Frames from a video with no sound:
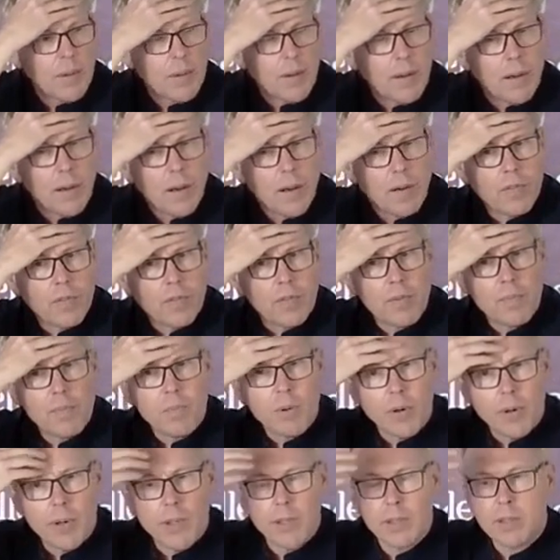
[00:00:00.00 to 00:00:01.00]
of the
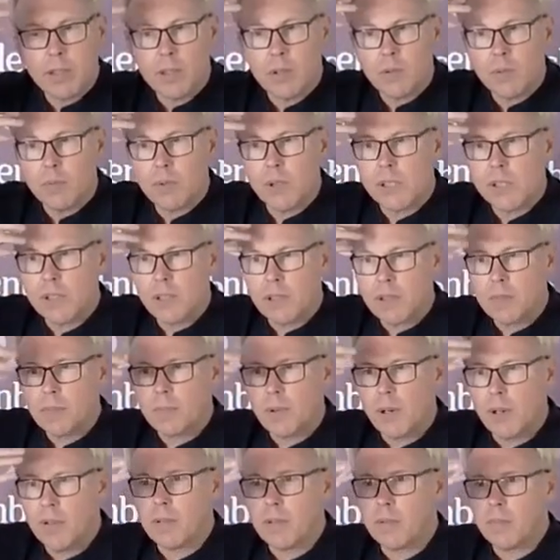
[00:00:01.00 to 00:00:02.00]
point at which
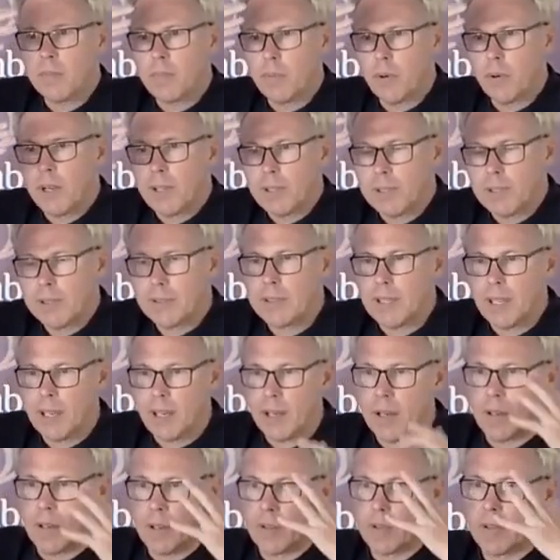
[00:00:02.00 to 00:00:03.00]
experience breaks
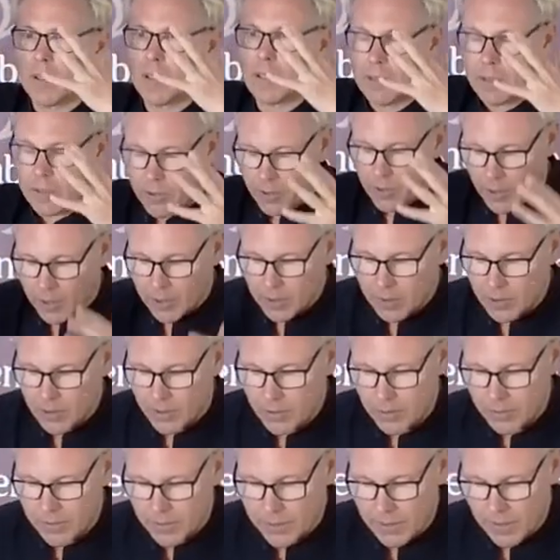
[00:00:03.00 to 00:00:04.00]
down in trying to
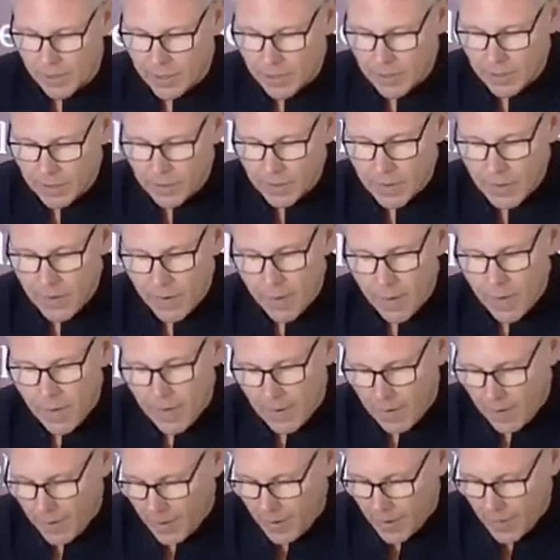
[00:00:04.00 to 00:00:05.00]
contain
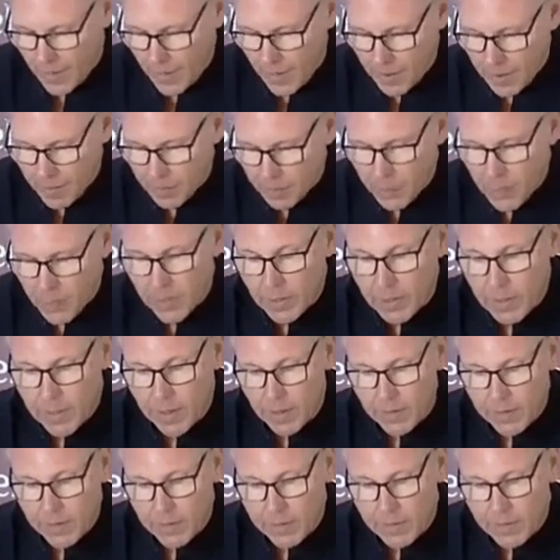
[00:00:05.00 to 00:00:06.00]
um,
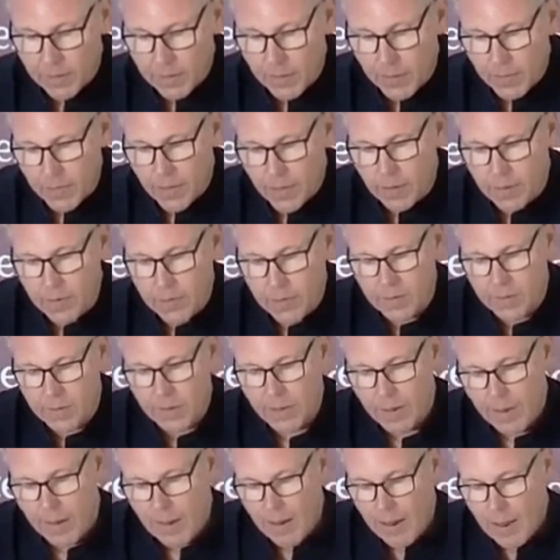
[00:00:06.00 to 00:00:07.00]
accounts of things.
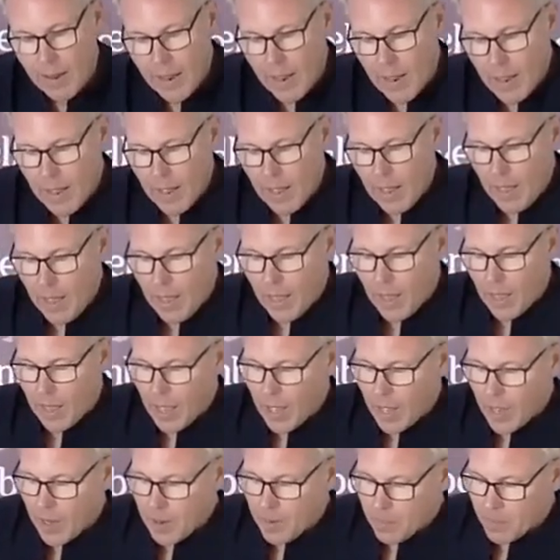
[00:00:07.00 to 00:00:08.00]

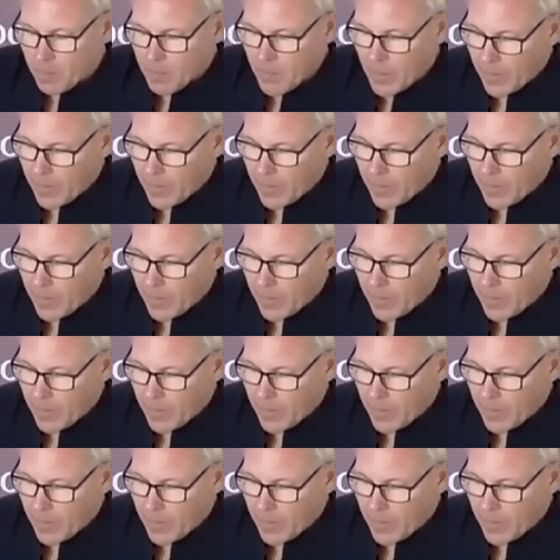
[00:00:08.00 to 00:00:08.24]
Um,